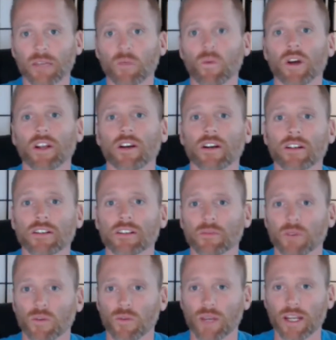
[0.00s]
what are some
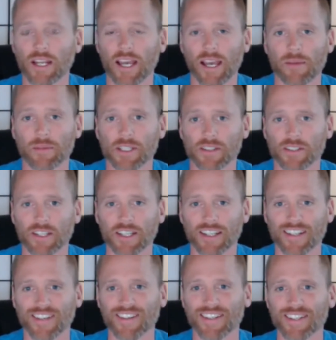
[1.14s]
great habits to
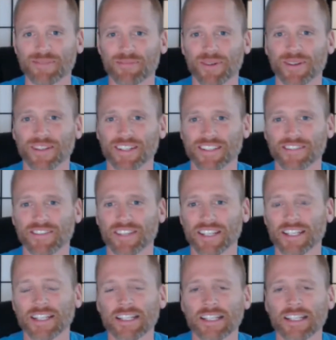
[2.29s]
increase productivity?